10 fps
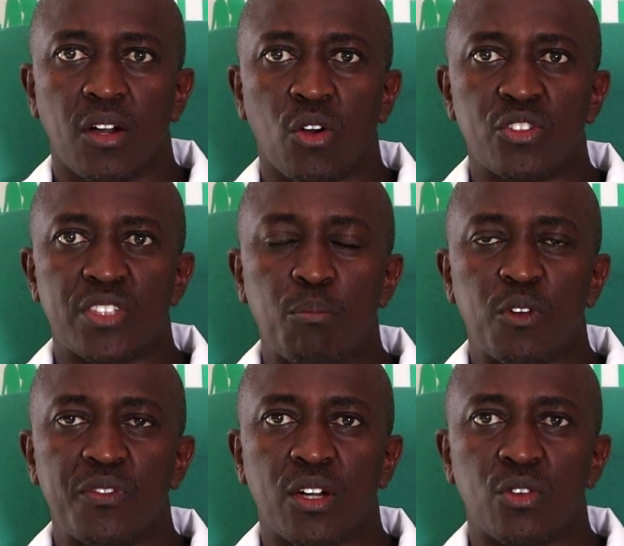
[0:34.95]
on some
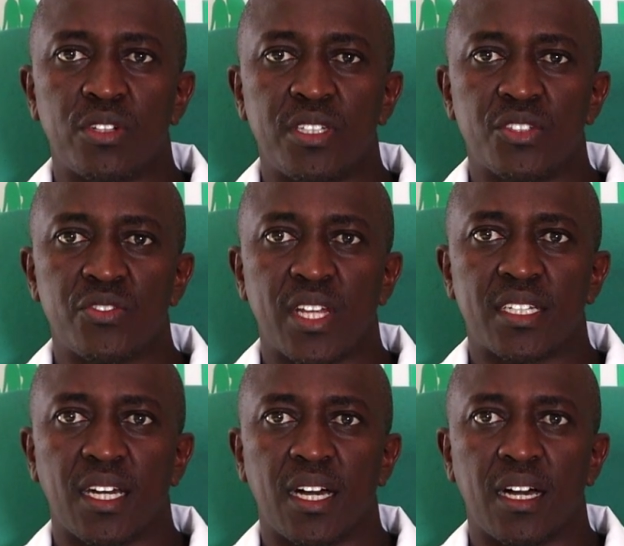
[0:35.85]
of the conditions
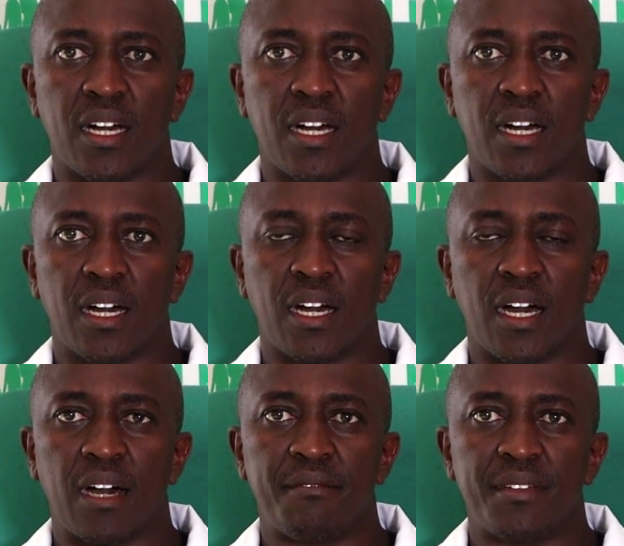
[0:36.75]
that
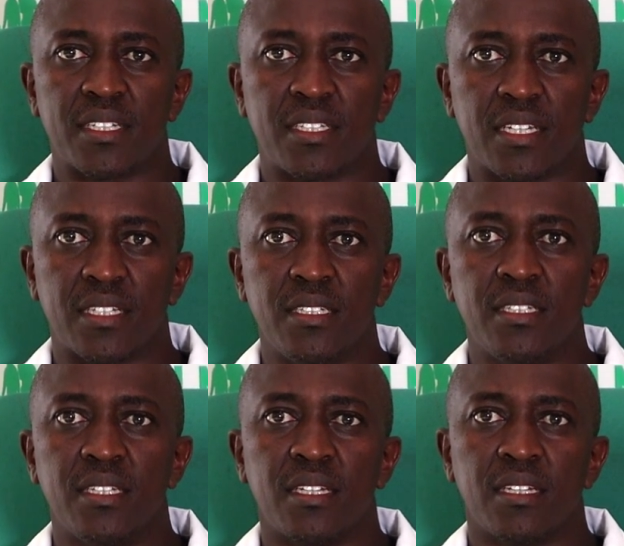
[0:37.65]
affect the
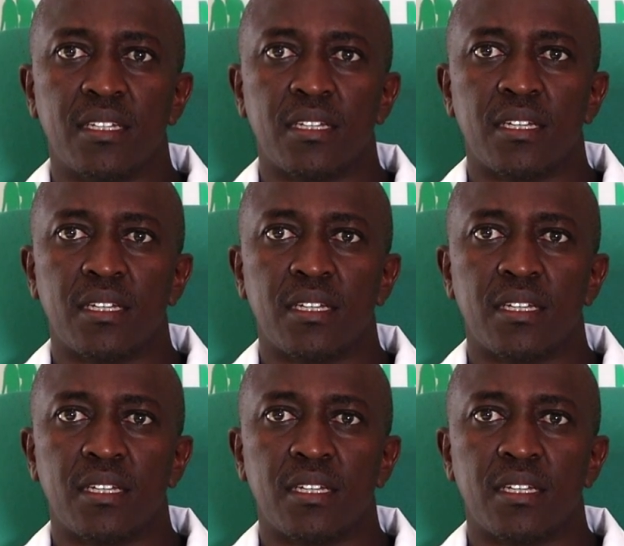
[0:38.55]
kidney,